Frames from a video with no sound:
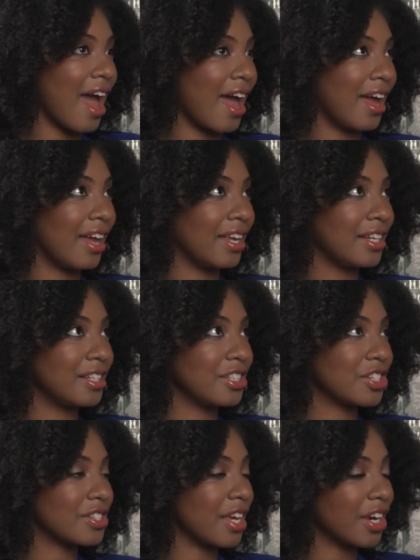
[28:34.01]

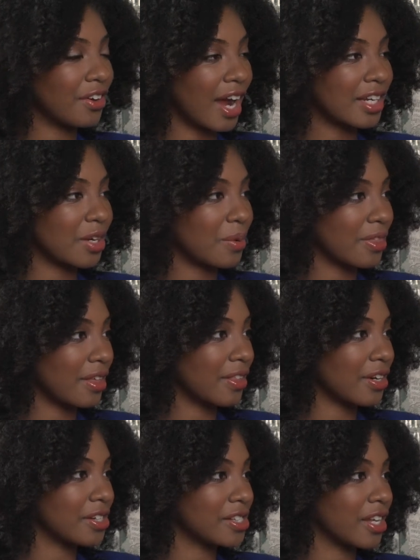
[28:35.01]
and just interacting with
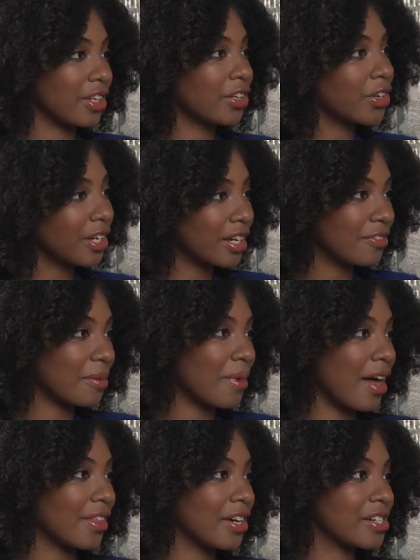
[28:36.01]
others and learning from
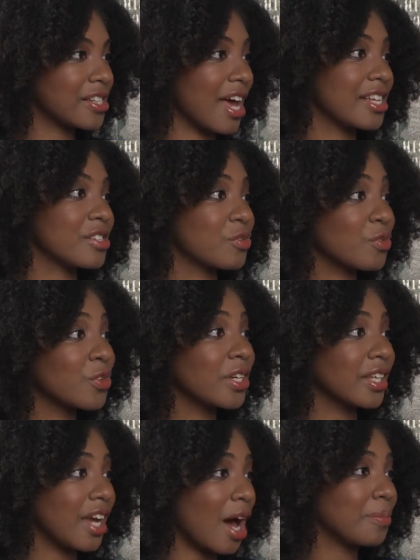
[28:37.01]
others has
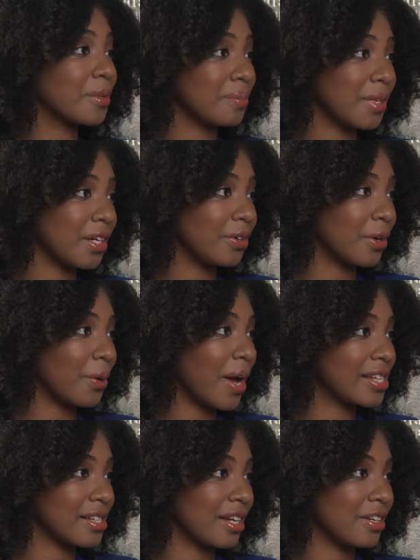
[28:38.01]
really helped me grow as an